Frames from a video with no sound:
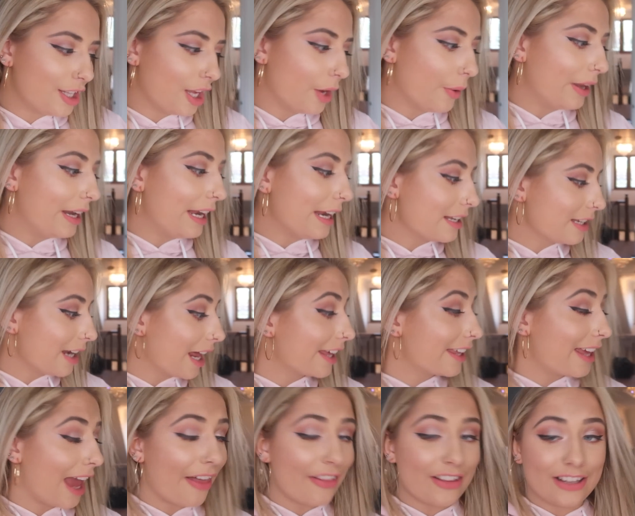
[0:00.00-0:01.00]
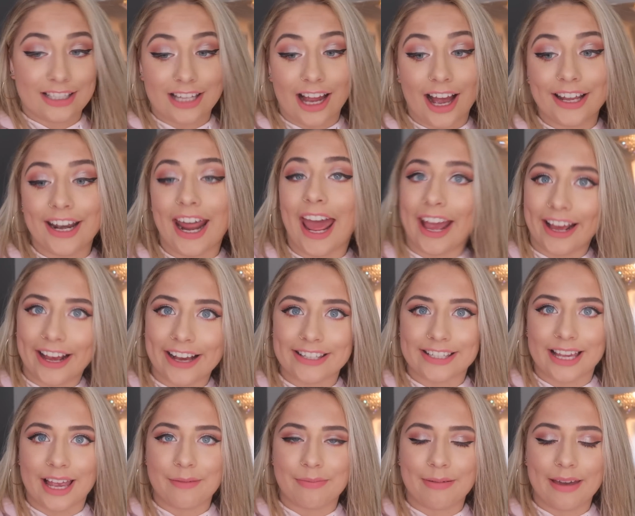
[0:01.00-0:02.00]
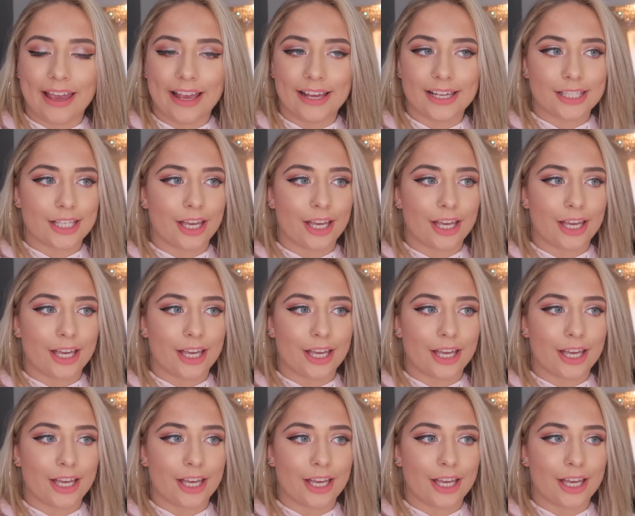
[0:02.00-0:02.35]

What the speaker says: So I need to like get this done ASAP.